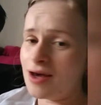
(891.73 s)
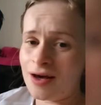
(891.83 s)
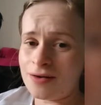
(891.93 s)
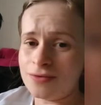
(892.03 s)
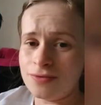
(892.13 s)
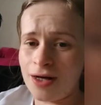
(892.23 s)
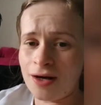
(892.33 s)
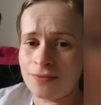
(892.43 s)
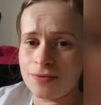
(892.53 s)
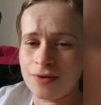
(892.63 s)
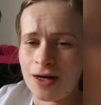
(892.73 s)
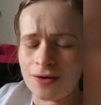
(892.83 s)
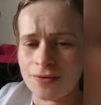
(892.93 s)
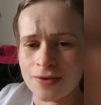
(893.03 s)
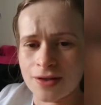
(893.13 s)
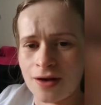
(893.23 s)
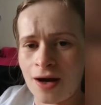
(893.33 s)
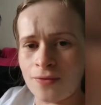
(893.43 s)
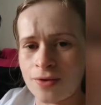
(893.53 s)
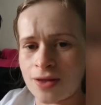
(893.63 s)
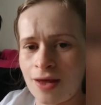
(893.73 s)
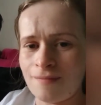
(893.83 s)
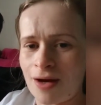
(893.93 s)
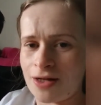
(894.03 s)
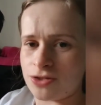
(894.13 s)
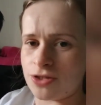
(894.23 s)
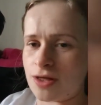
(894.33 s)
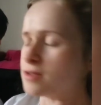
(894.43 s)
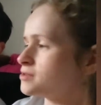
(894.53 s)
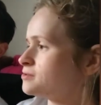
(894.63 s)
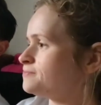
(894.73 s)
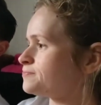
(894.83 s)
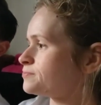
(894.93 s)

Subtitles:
how would they manage this?